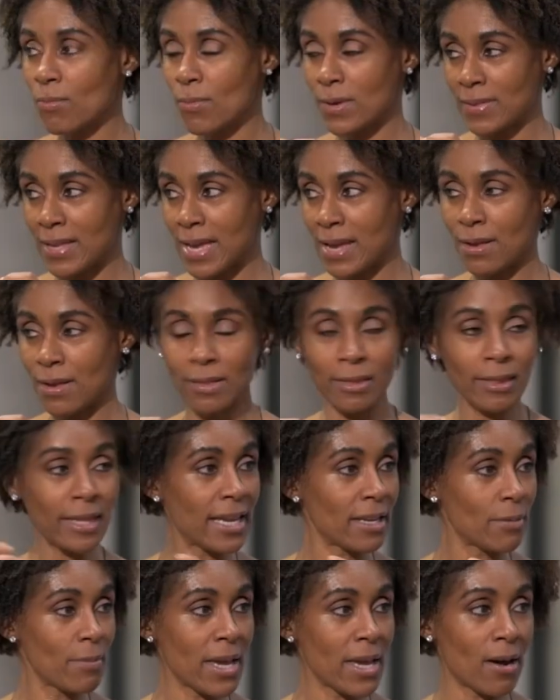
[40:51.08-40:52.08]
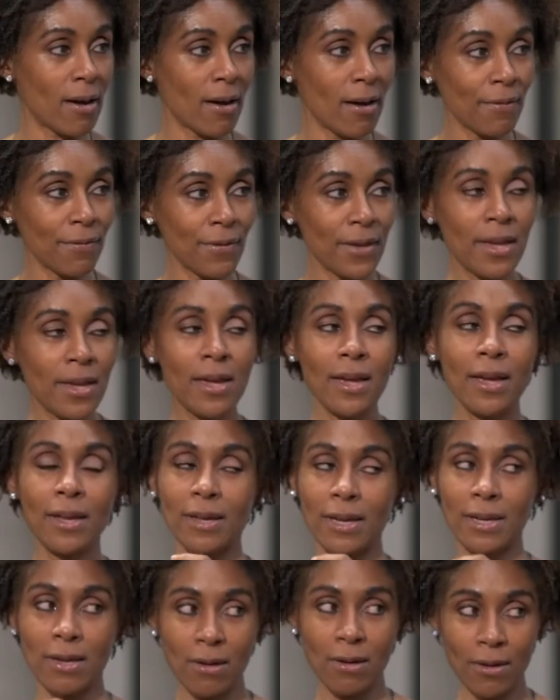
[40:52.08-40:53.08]
when they laid me off, and
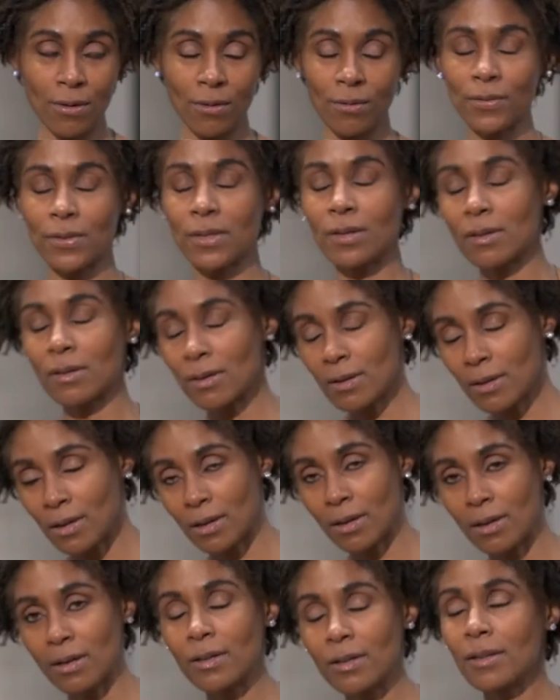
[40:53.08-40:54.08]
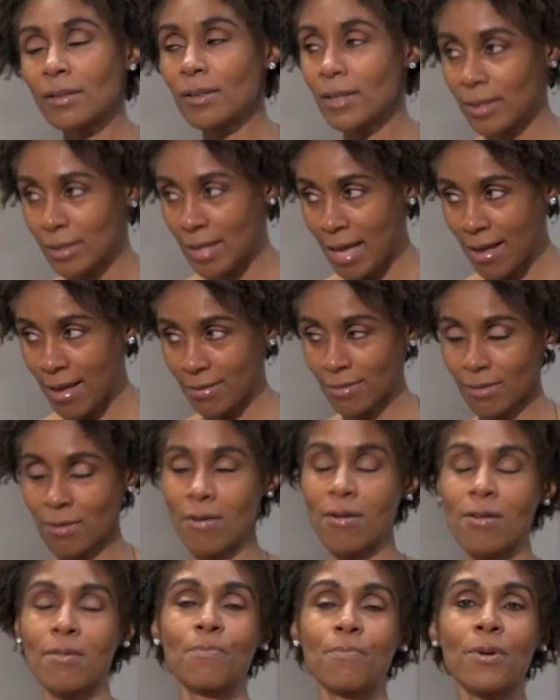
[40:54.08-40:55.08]
I got over the oh like that, the
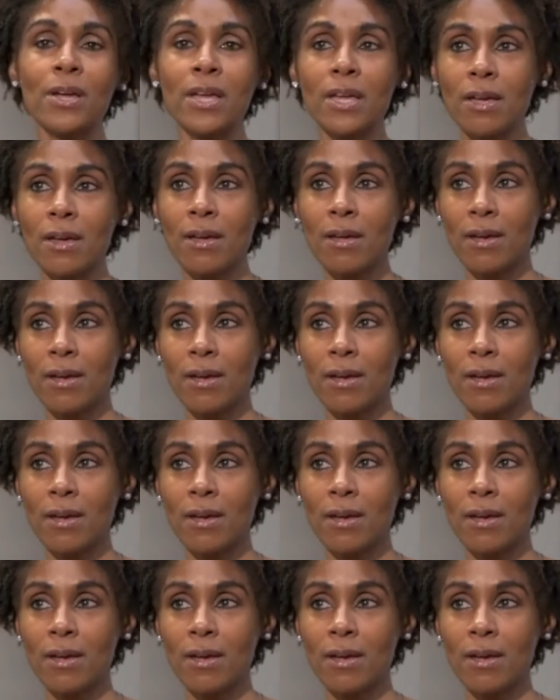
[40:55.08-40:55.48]
heartbreak.